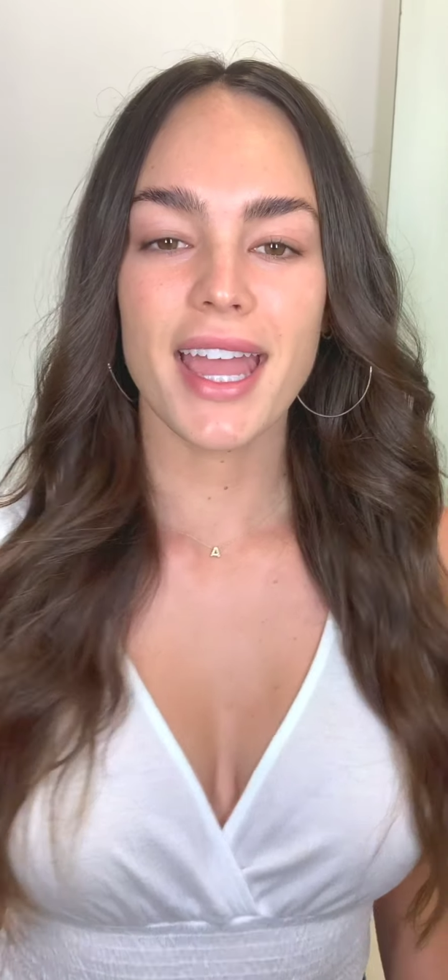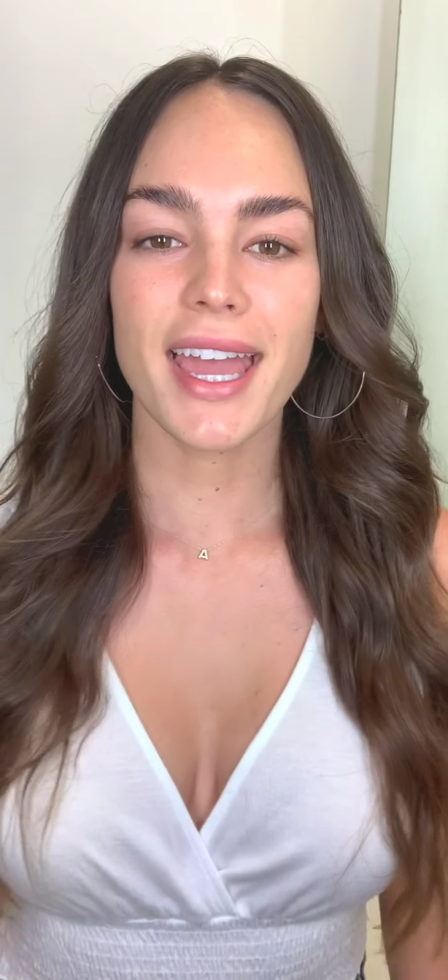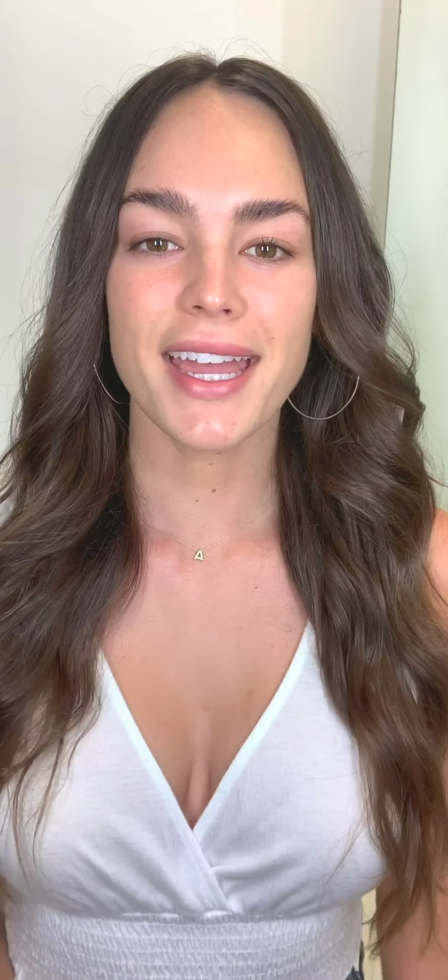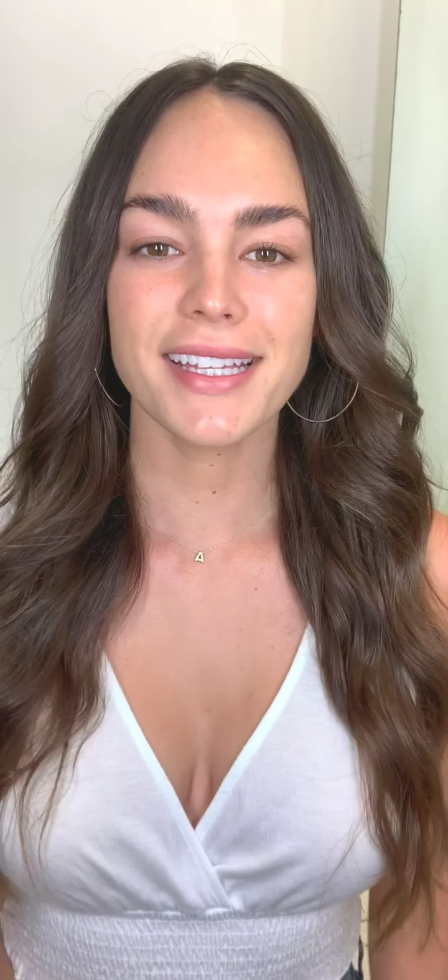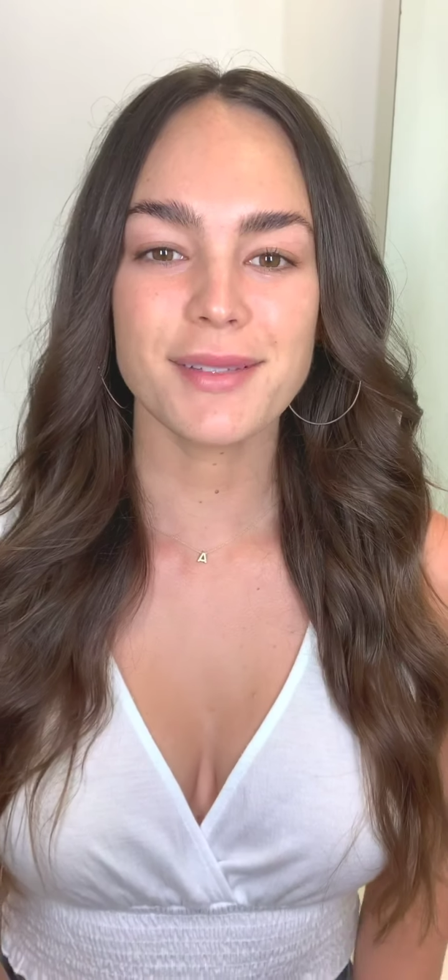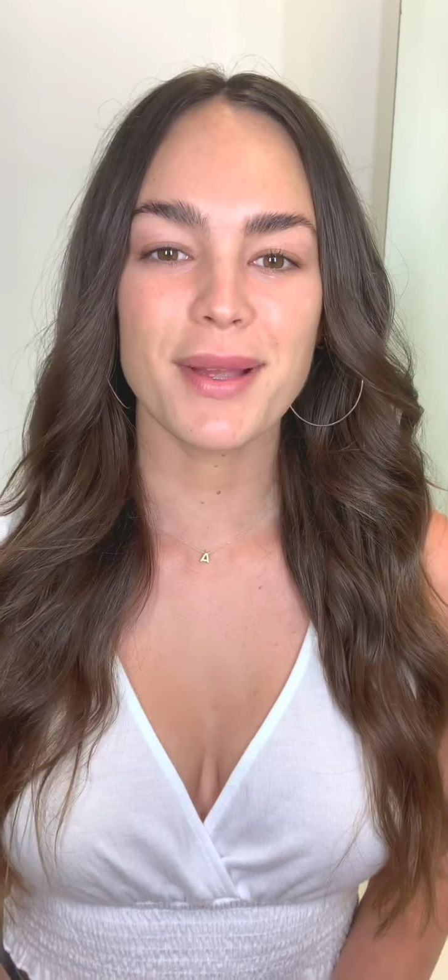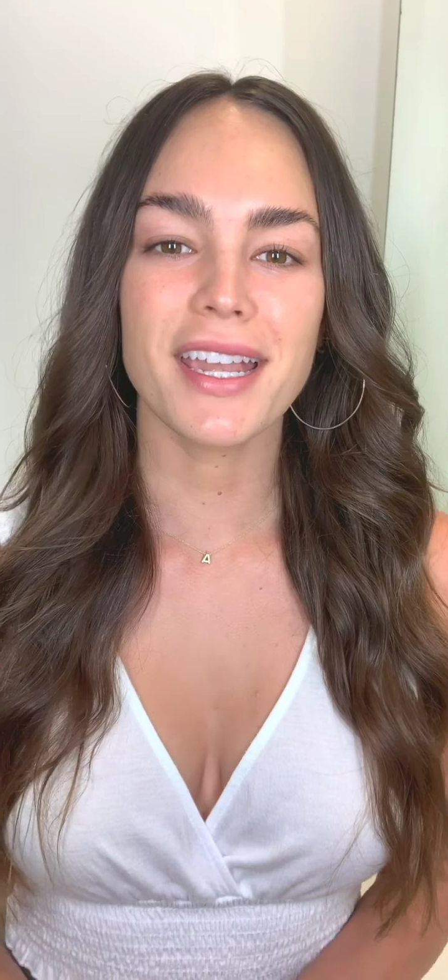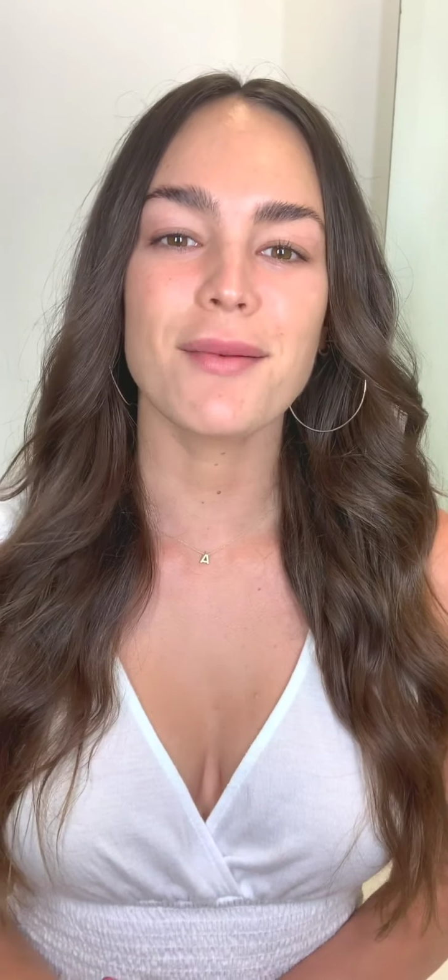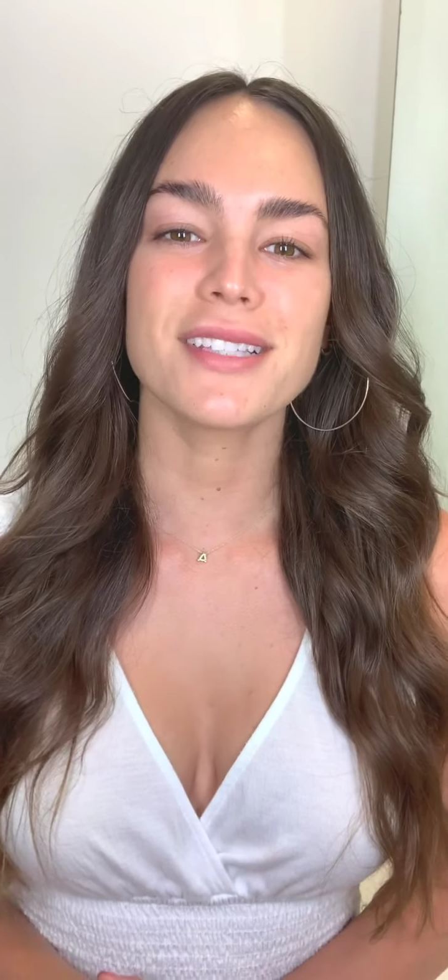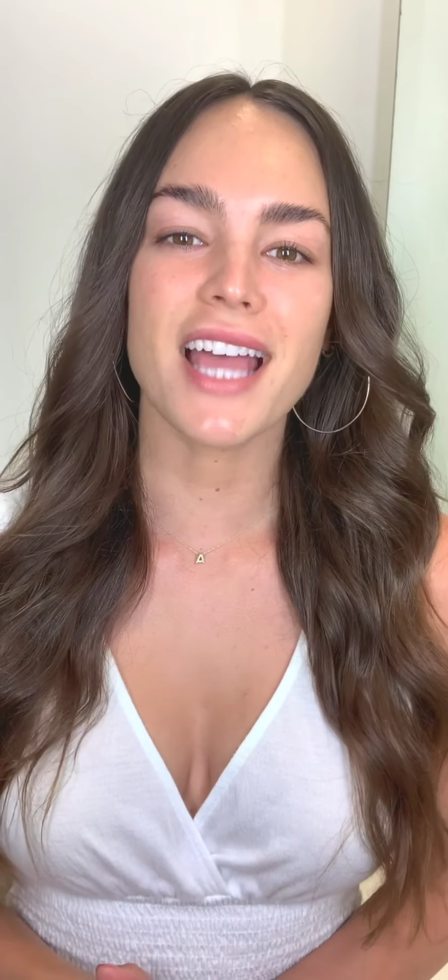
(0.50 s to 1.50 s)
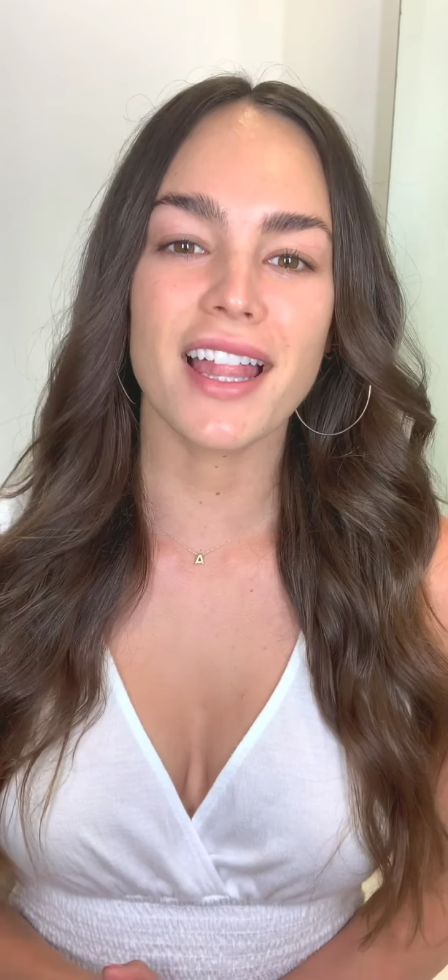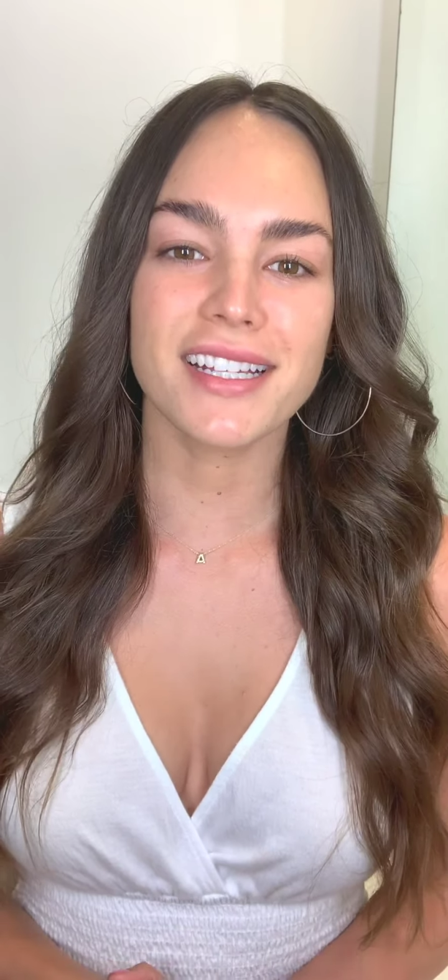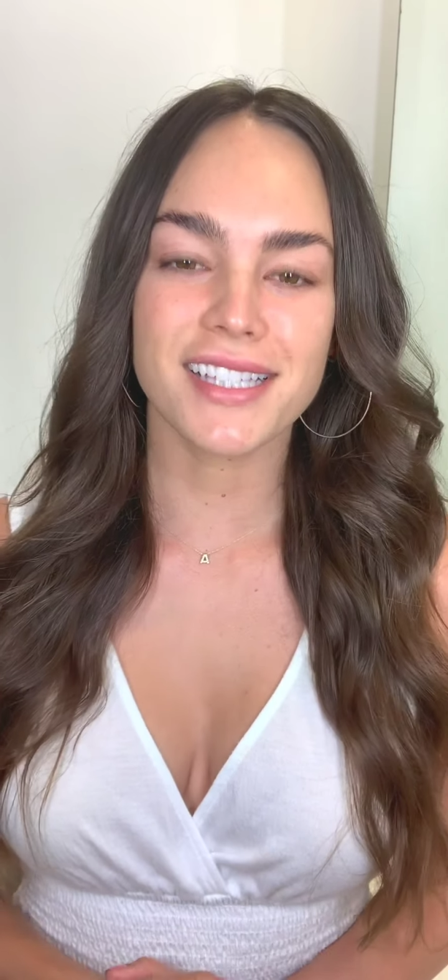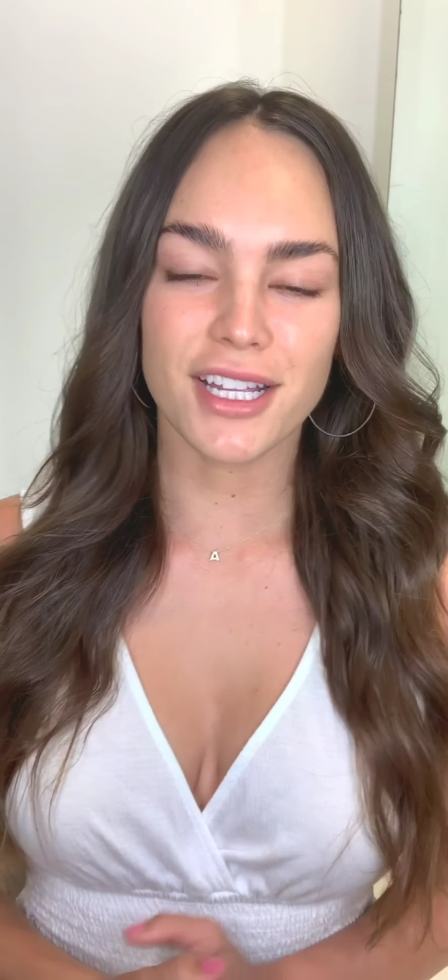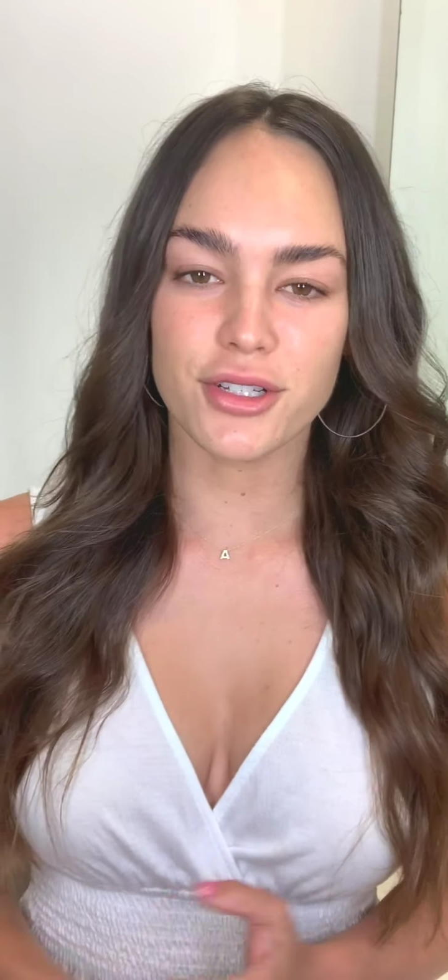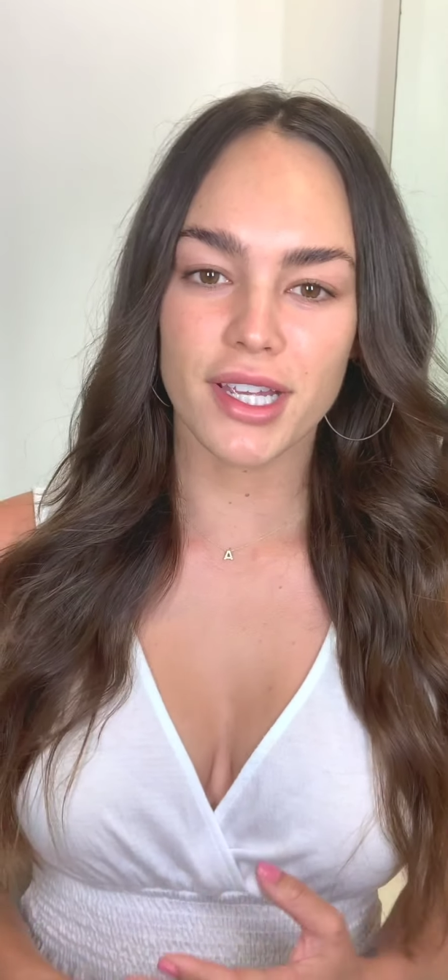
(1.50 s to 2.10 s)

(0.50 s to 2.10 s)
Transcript: guys, my name is Alixandria